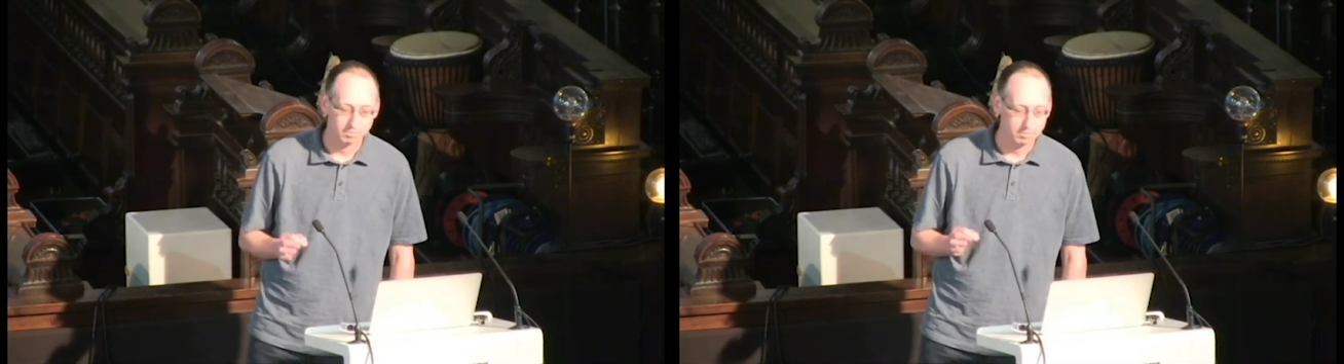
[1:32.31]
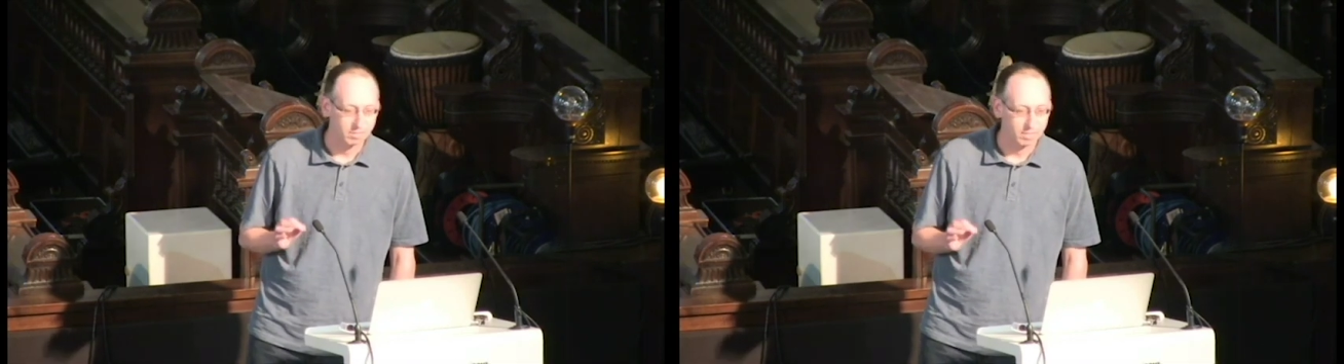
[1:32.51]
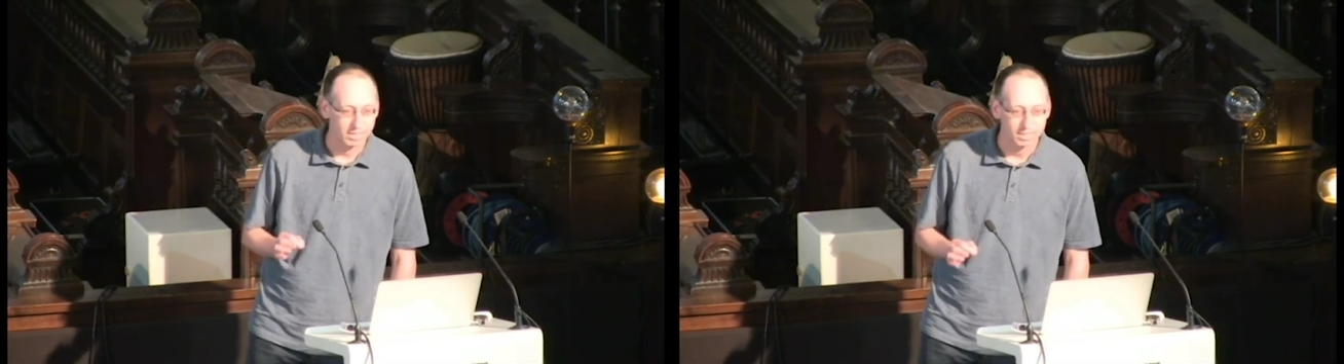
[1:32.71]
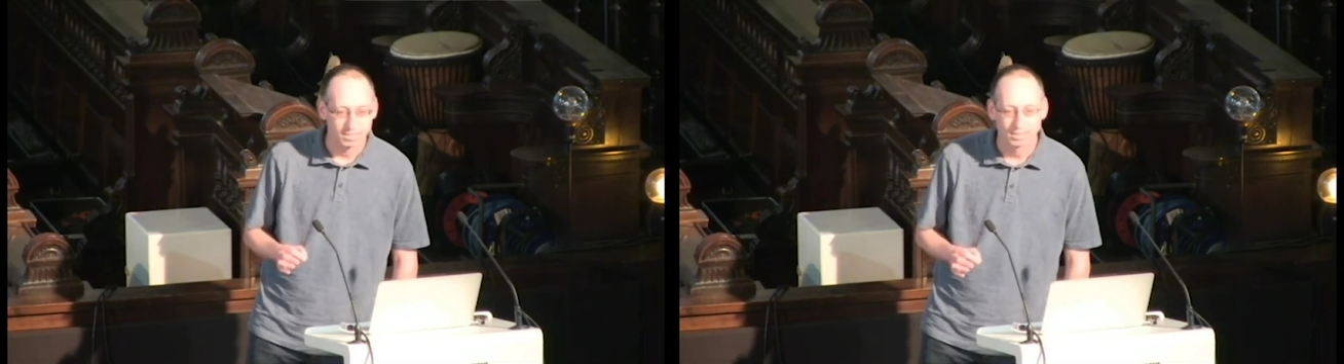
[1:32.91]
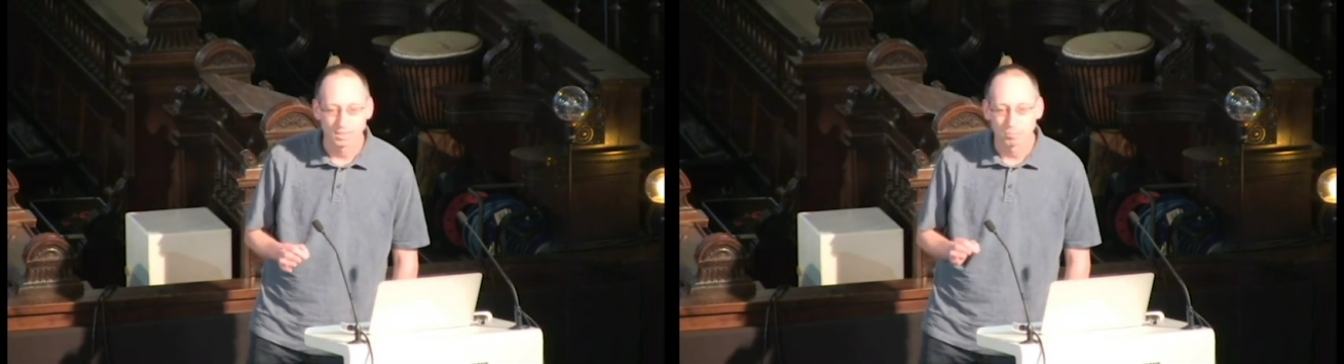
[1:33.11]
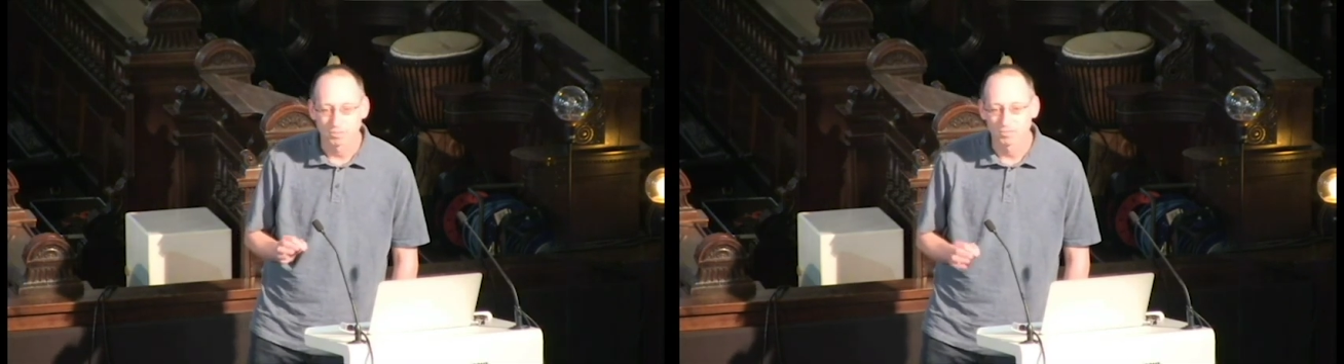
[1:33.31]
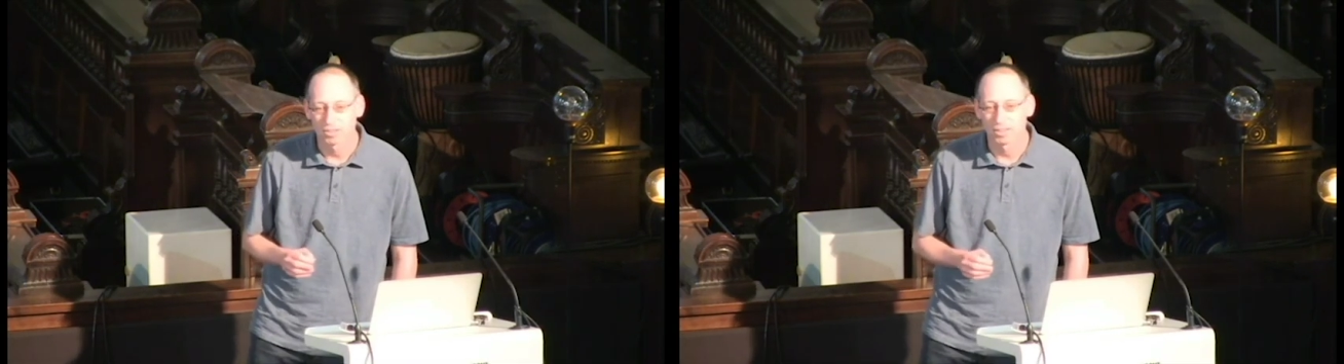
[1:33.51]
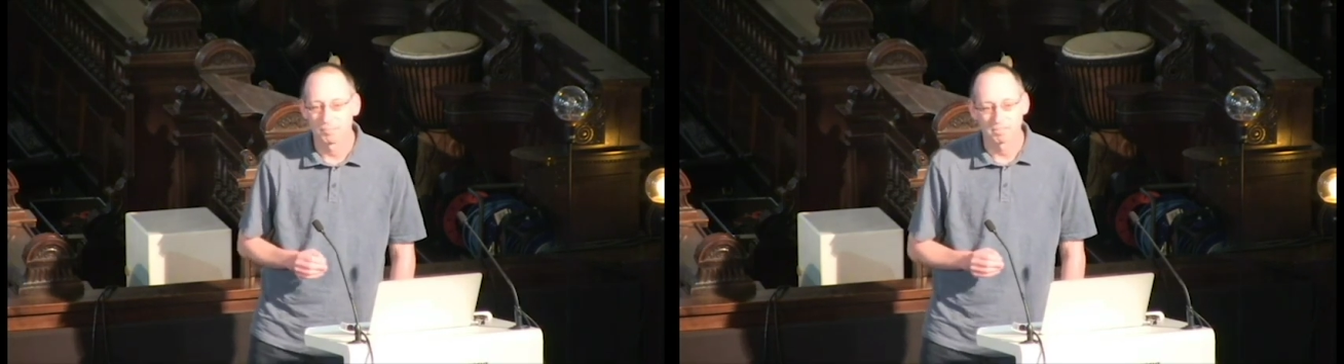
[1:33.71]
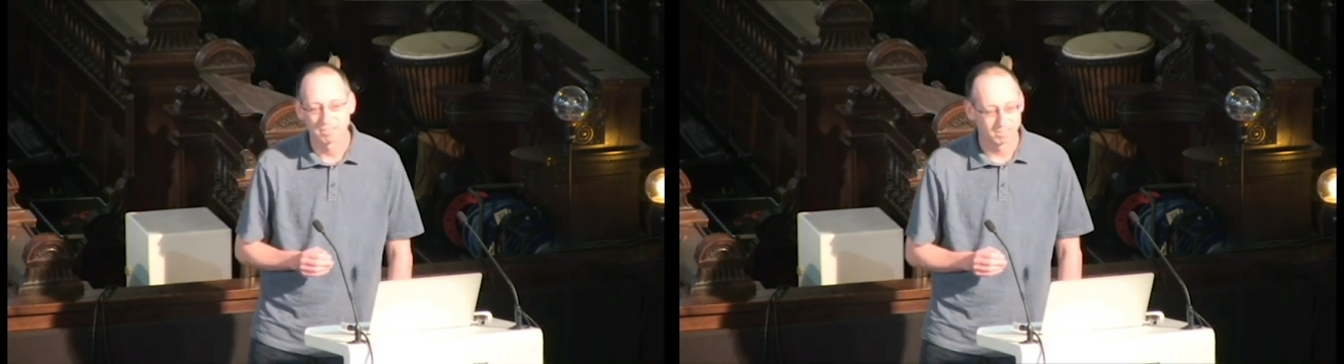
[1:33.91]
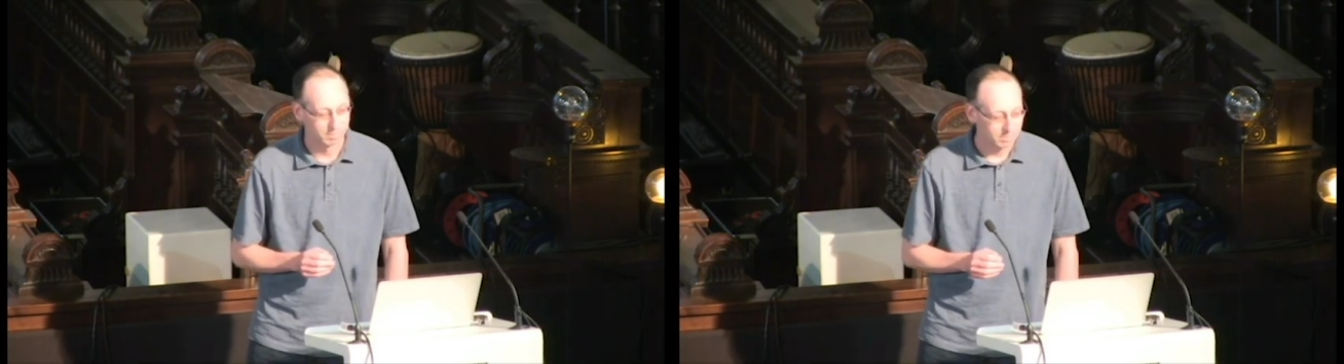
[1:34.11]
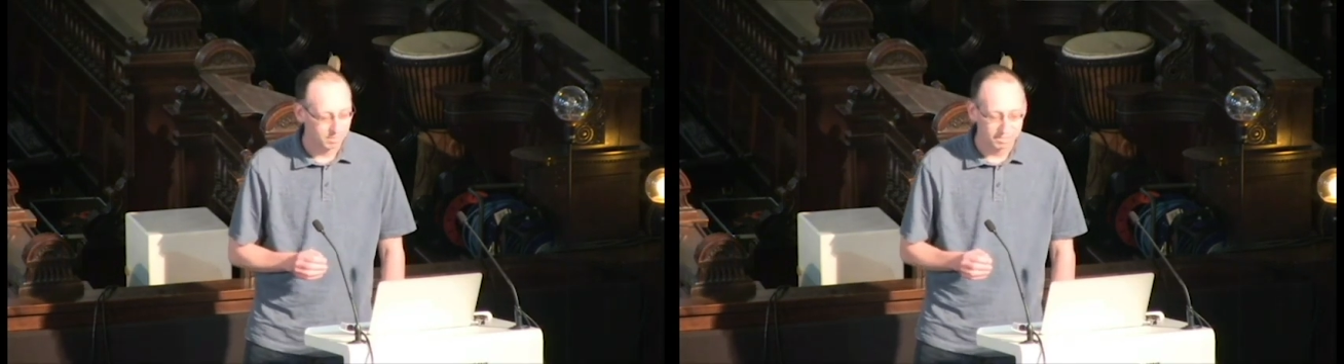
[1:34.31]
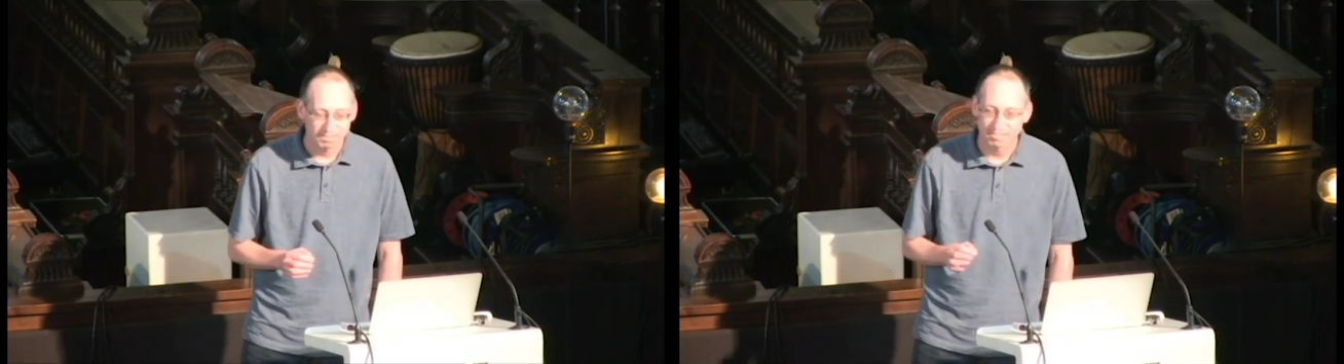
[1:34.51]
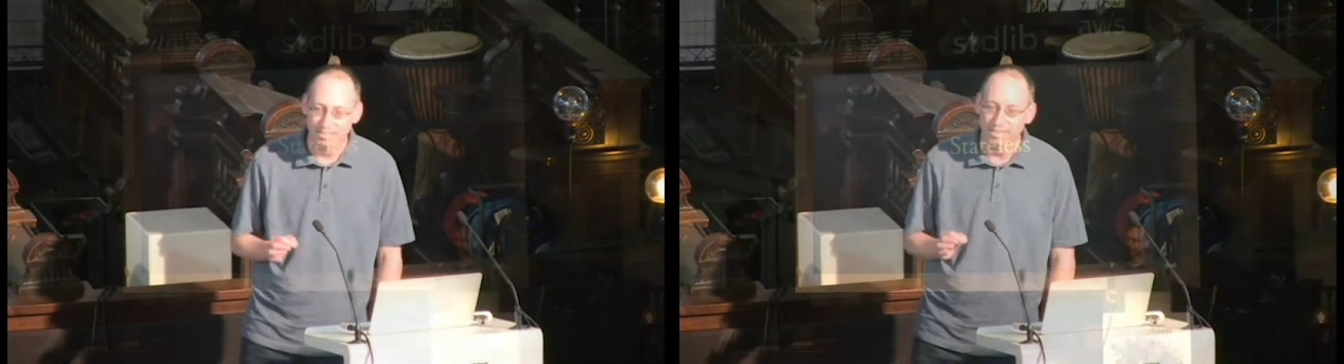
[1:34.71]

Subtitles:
of times. Statelessness.